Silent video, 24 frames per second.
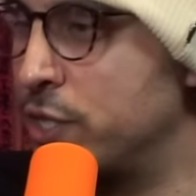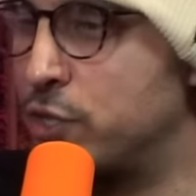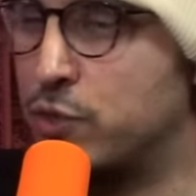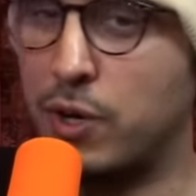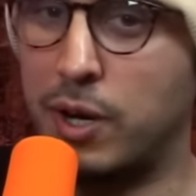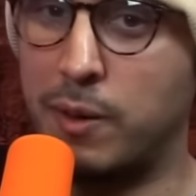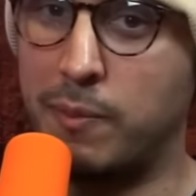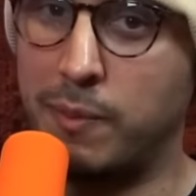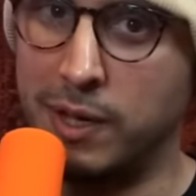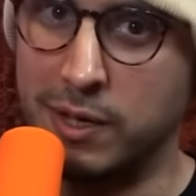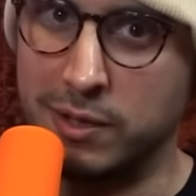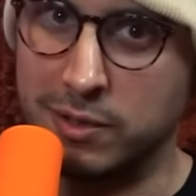white
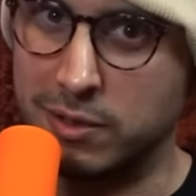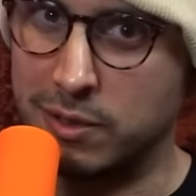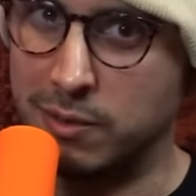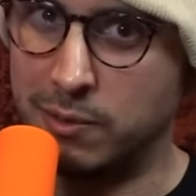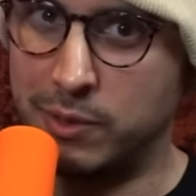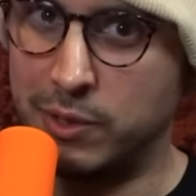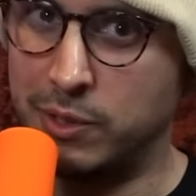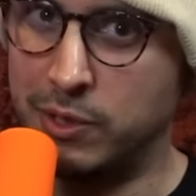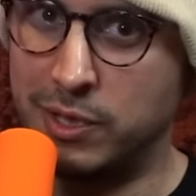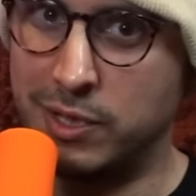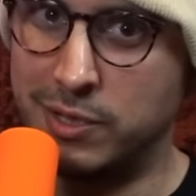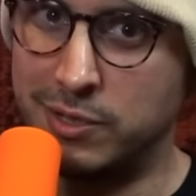straight males like
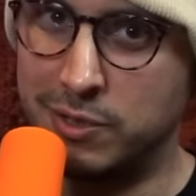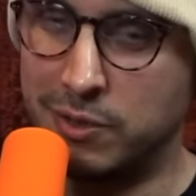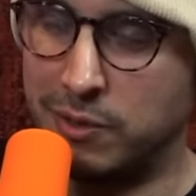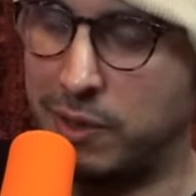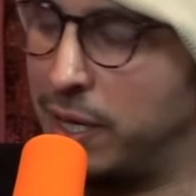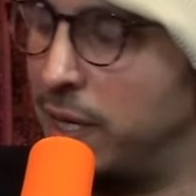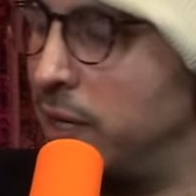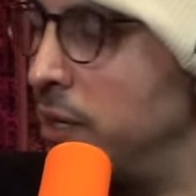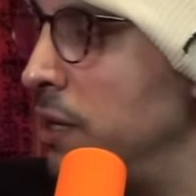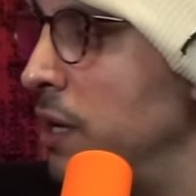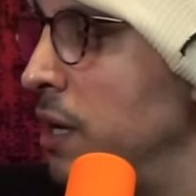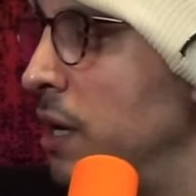you guys don't
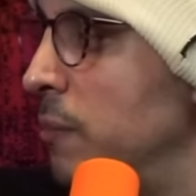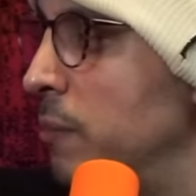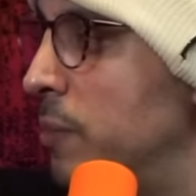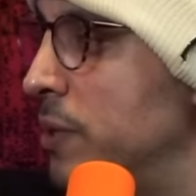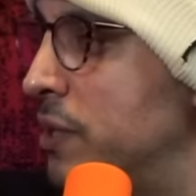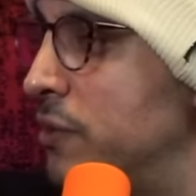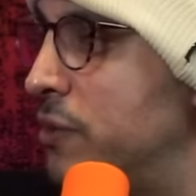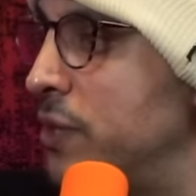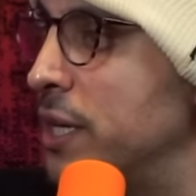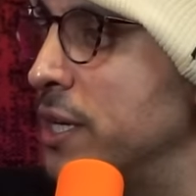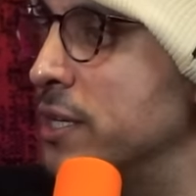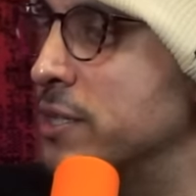get it
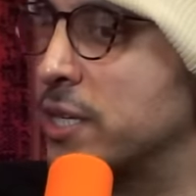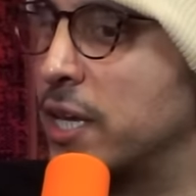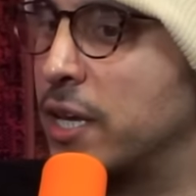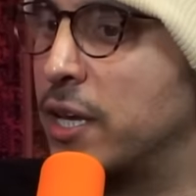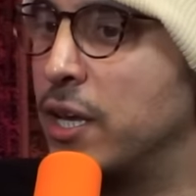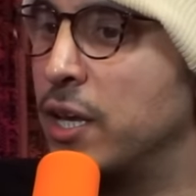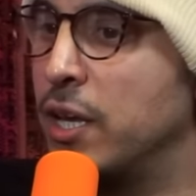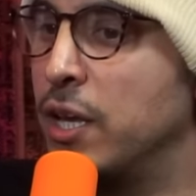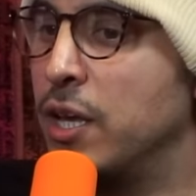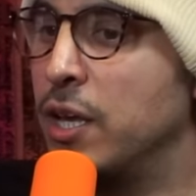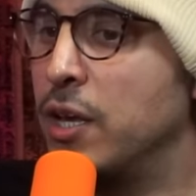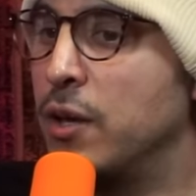but the thing is
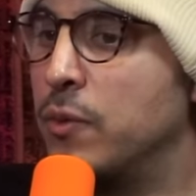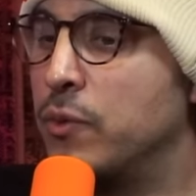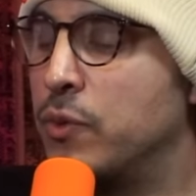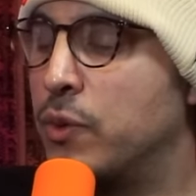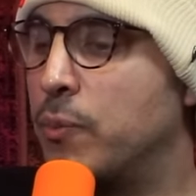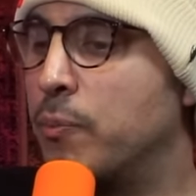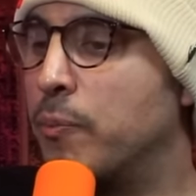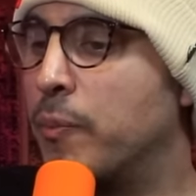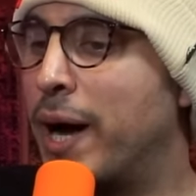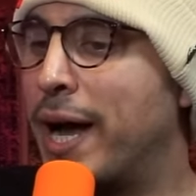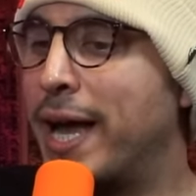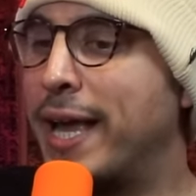like
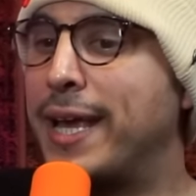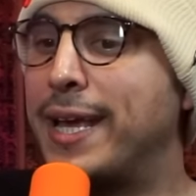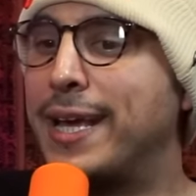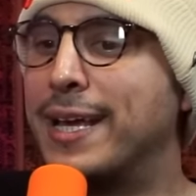the, my